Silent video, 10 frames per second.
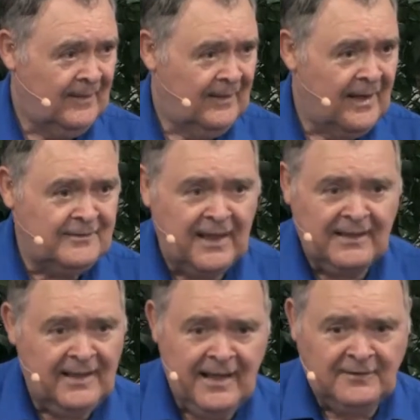He said,
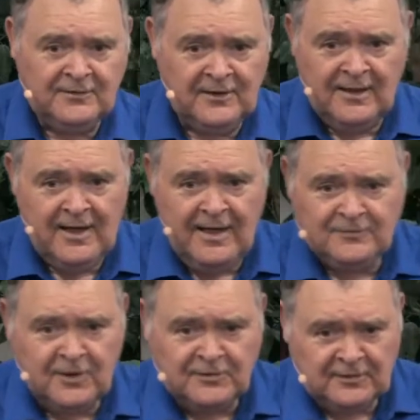
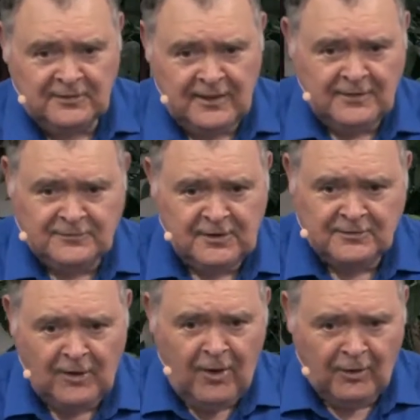it's
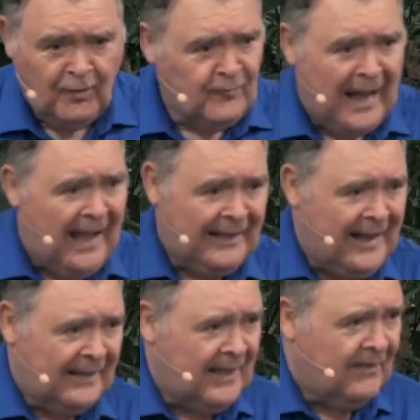just all over. I
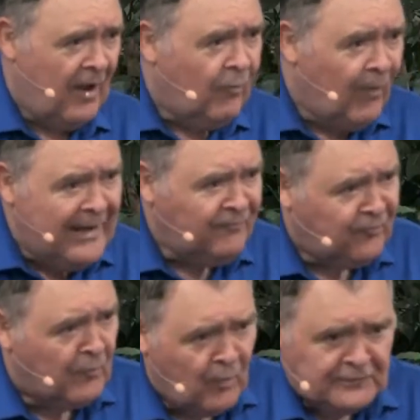can't get away
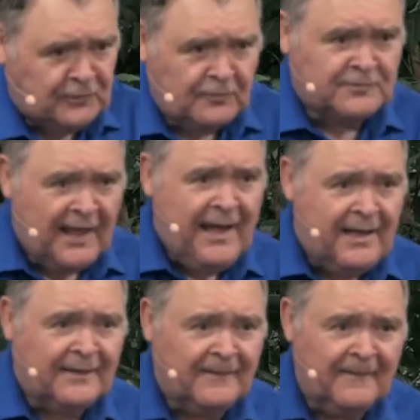from what you
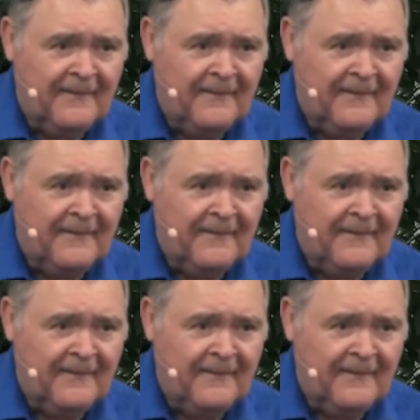said.